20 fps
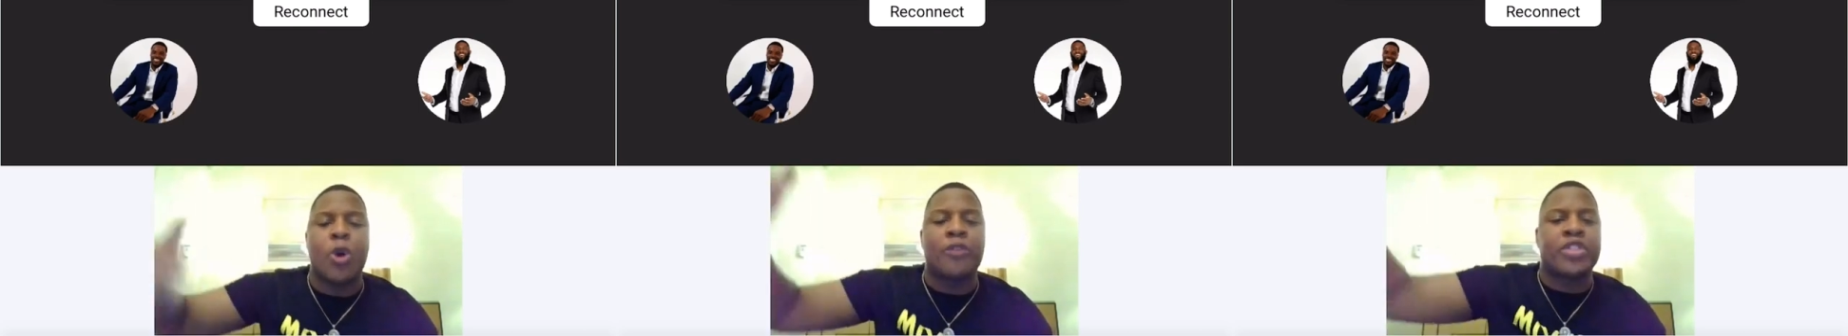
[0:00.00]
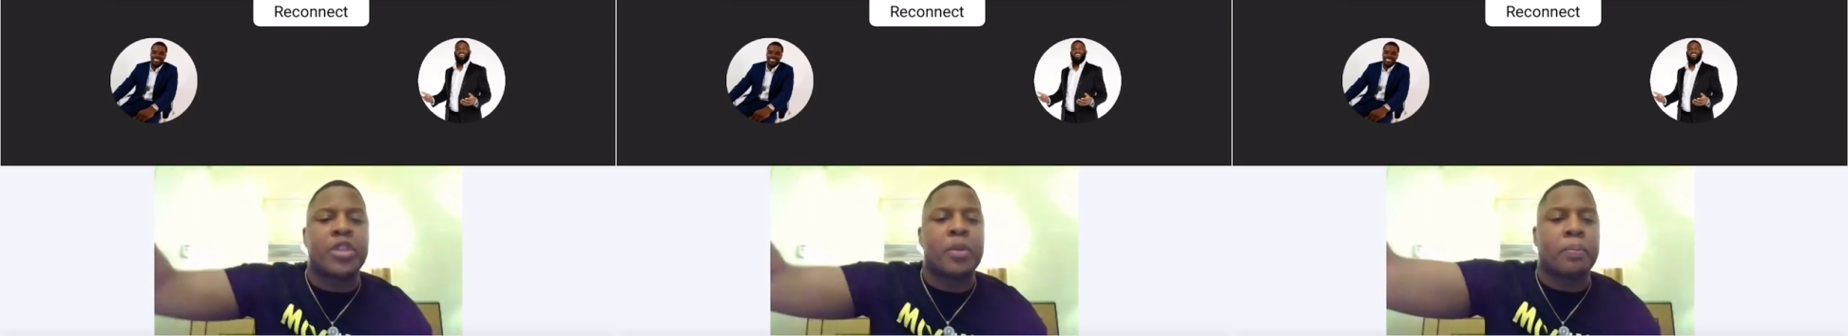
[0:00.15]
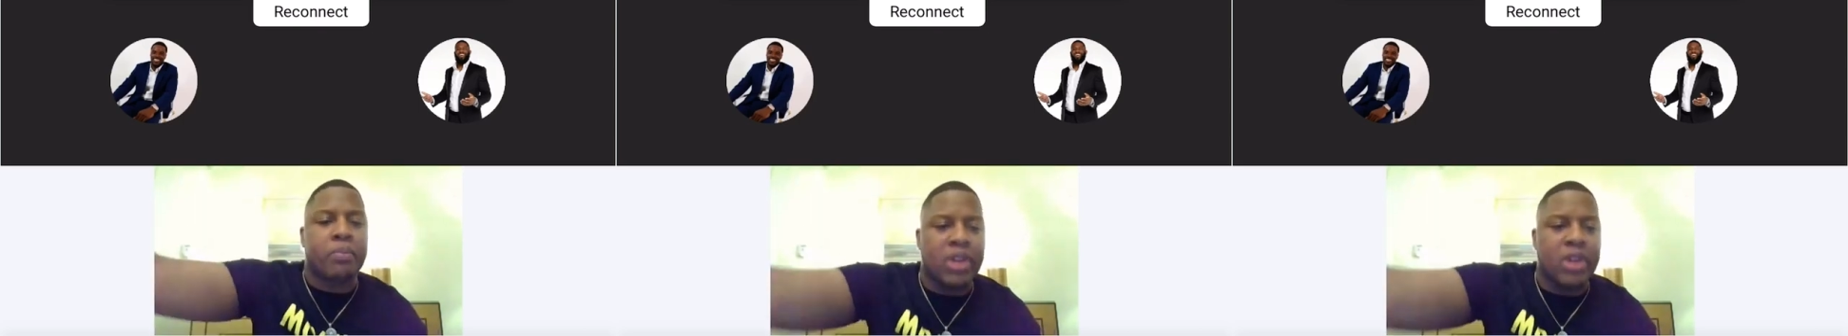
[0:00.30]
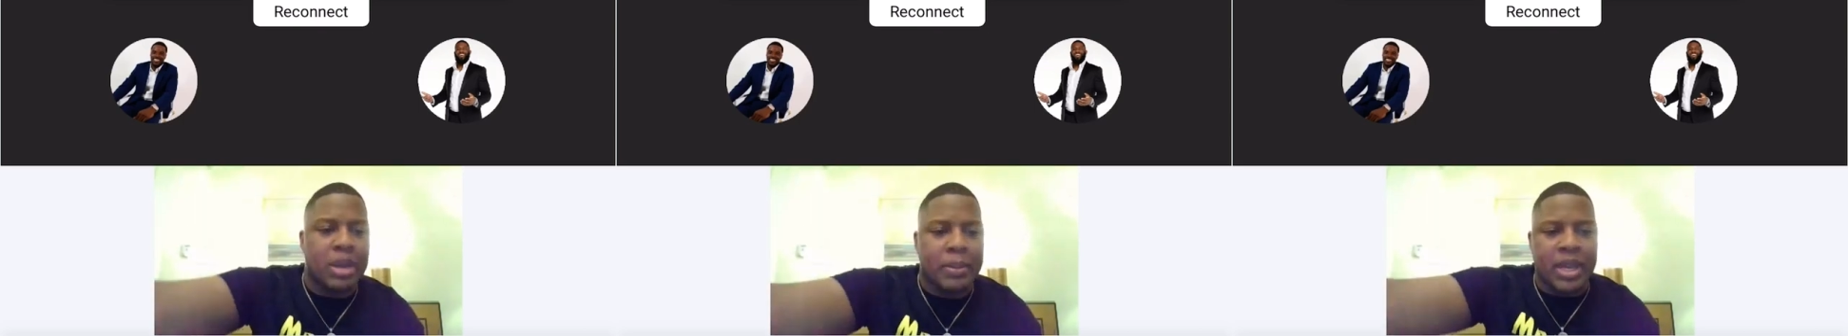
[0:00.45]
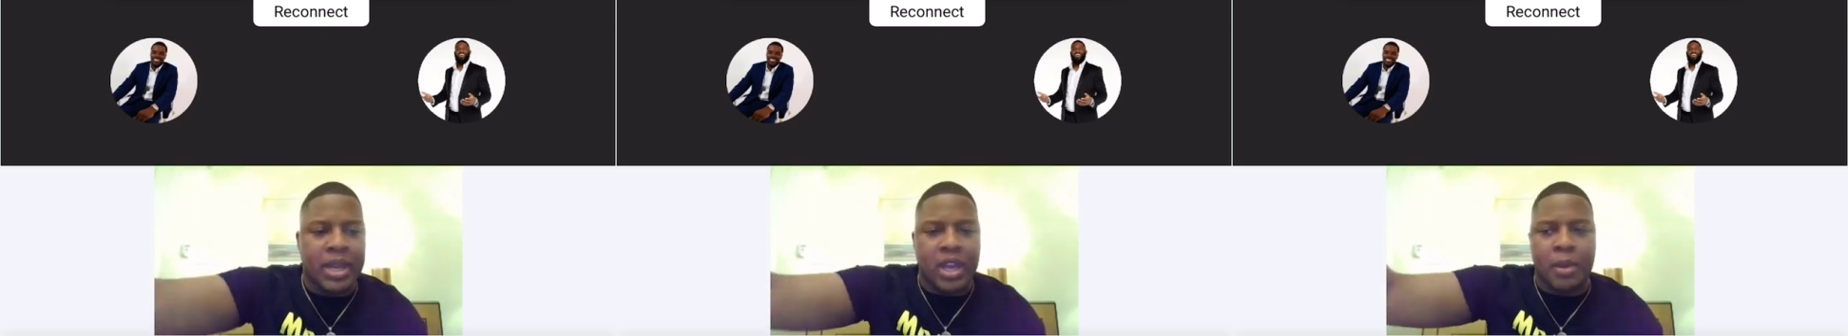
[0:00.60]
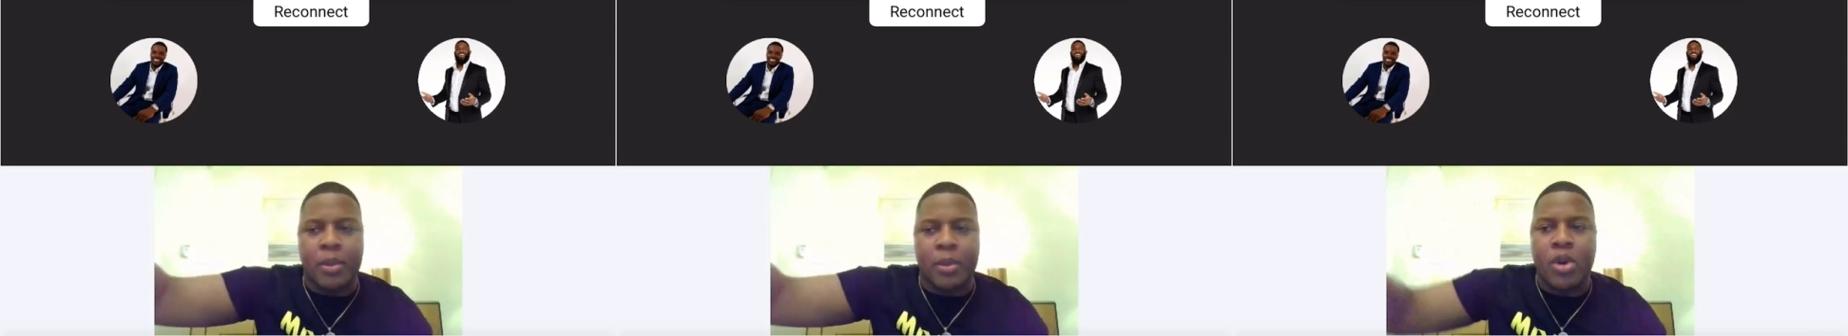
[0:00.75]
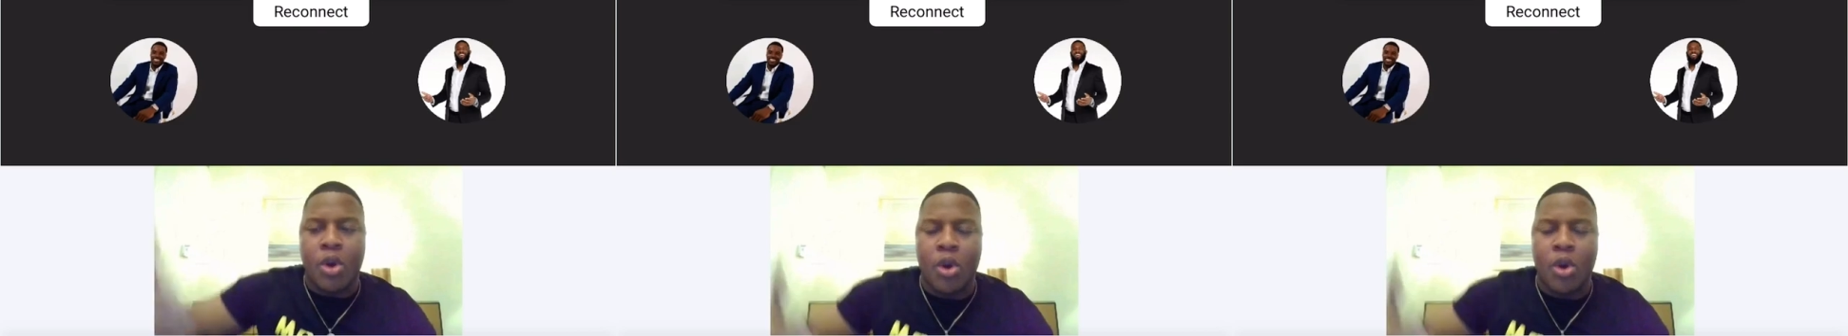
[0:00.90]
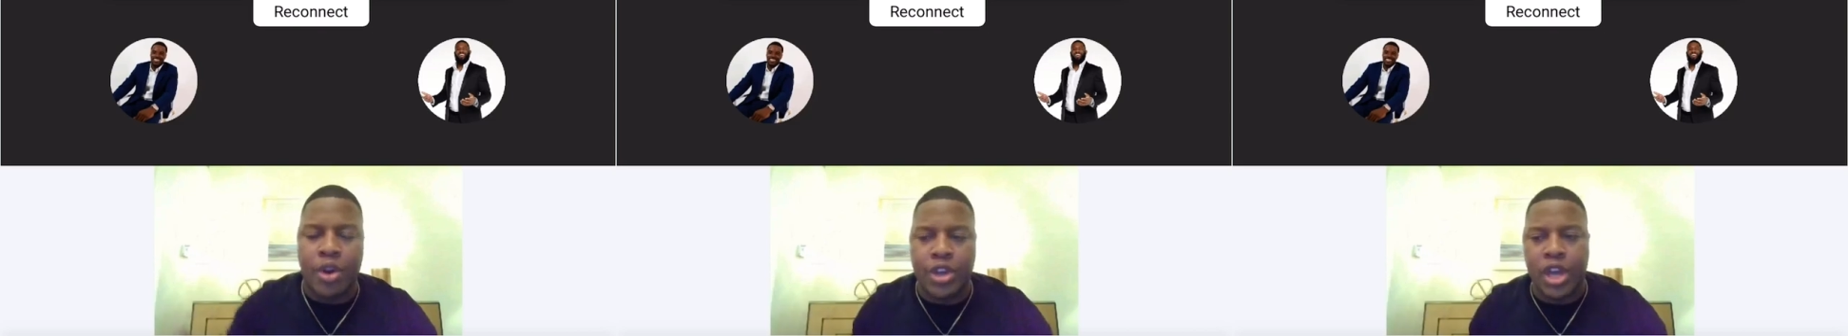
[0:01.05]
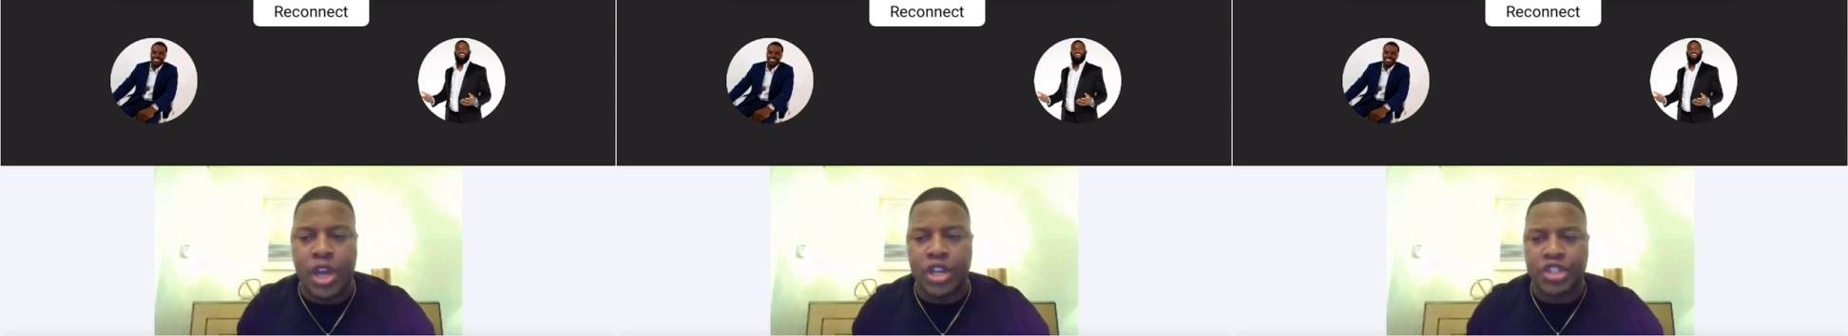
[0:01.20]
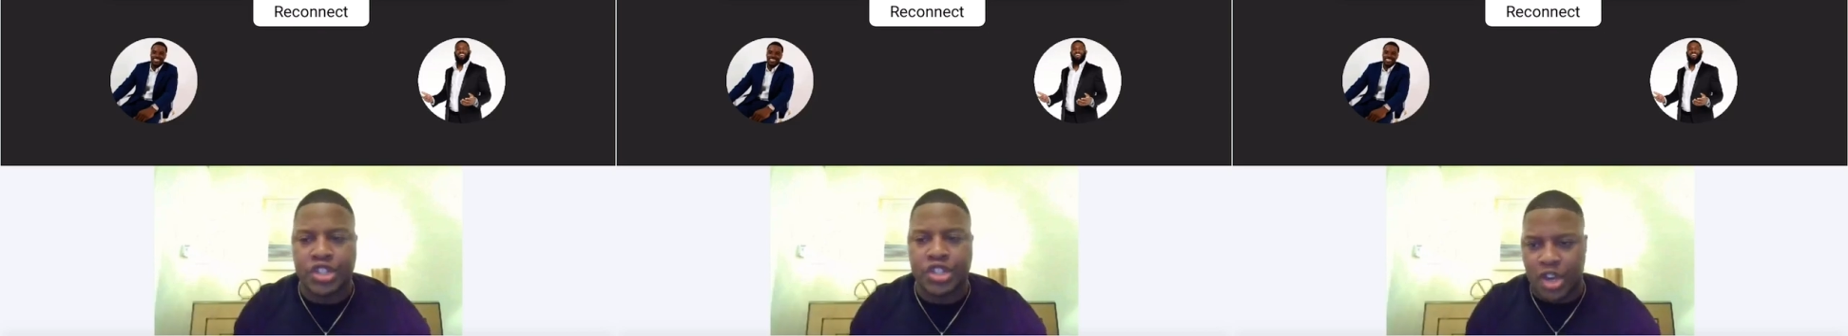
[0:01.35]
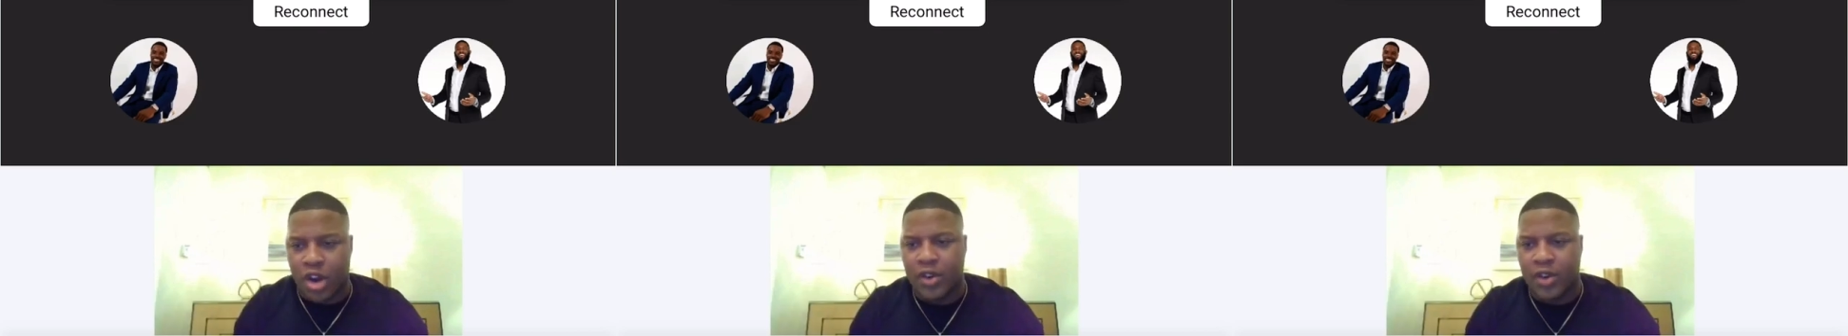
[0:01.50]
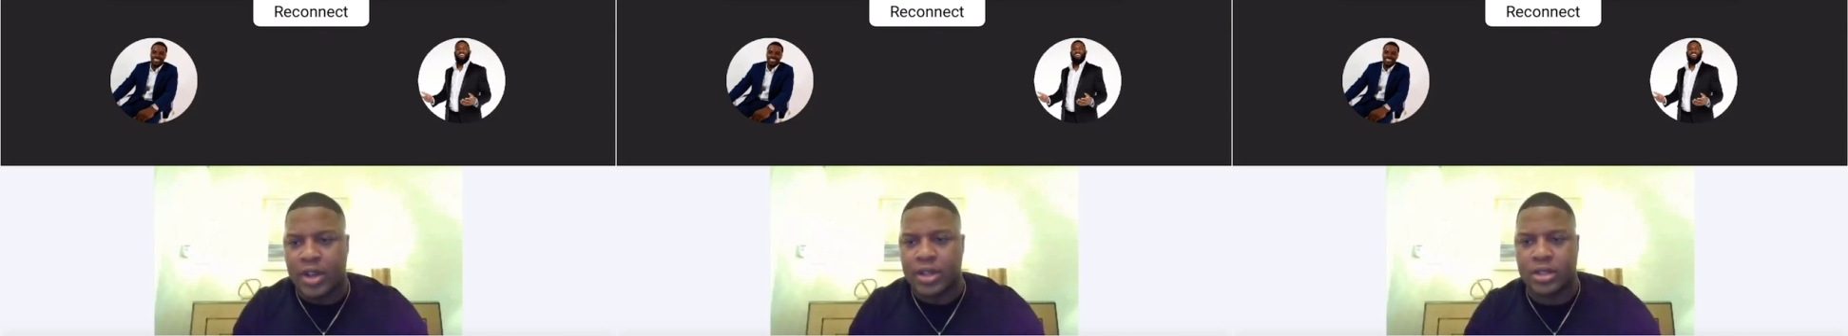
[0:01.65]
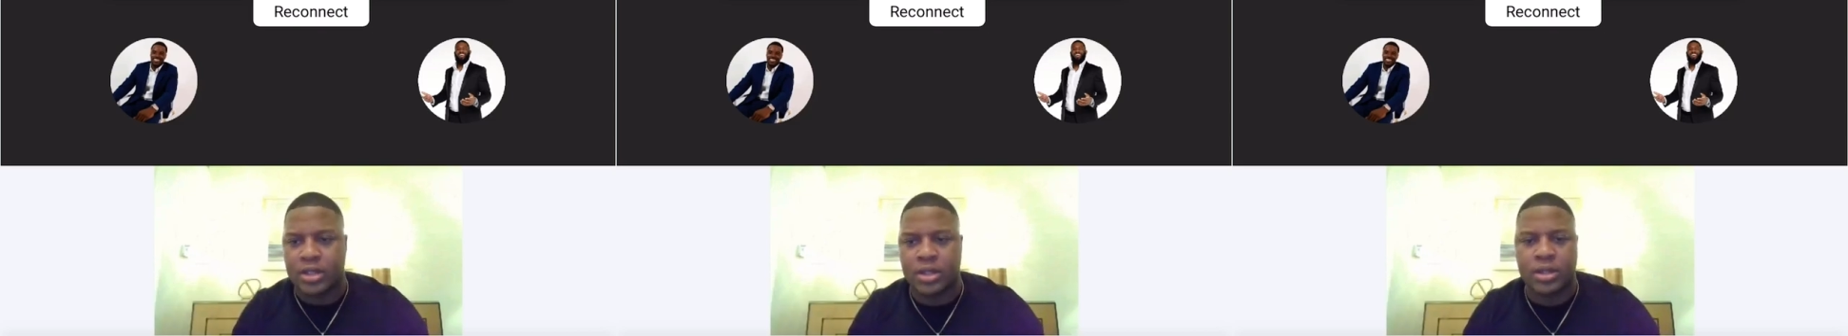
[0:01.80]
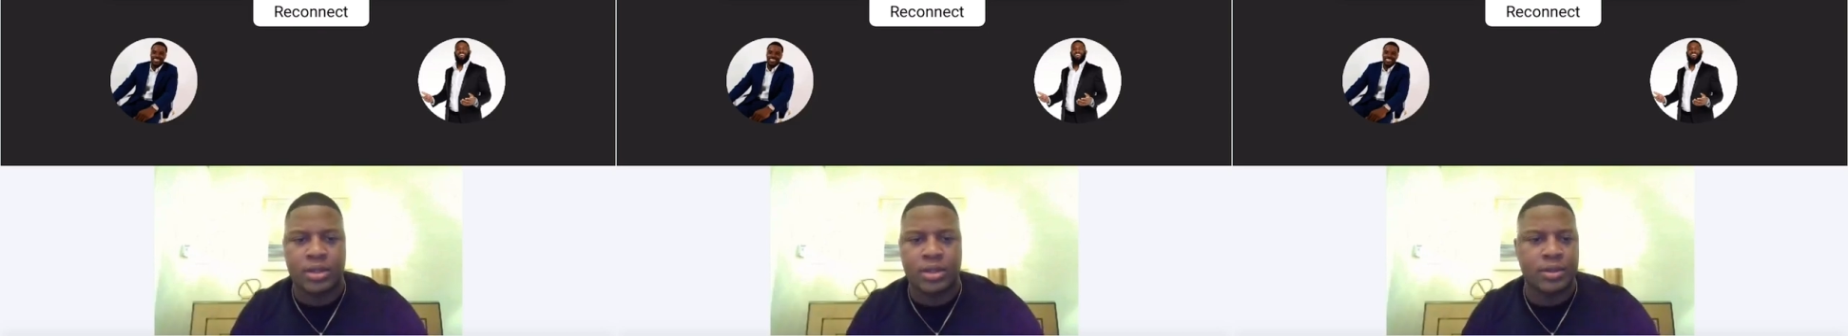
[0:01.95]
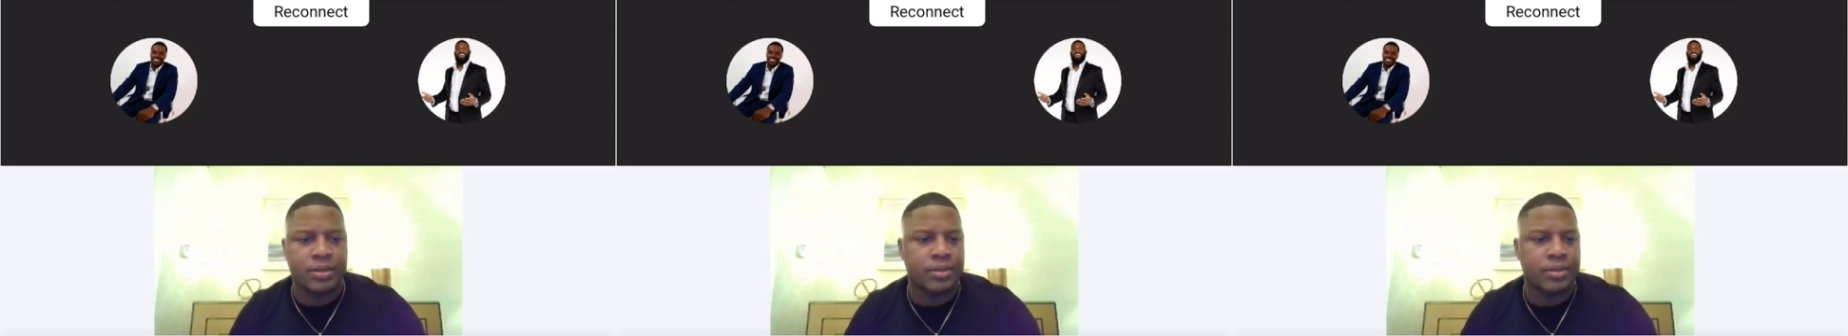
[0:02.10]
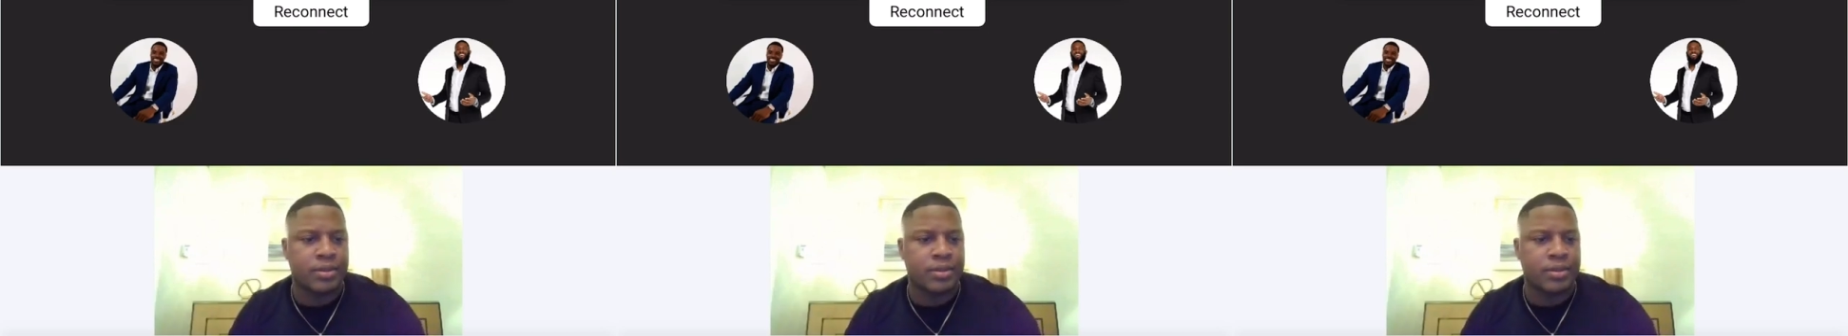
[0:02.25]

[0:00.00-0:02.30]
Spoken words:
off the premium on your insurance.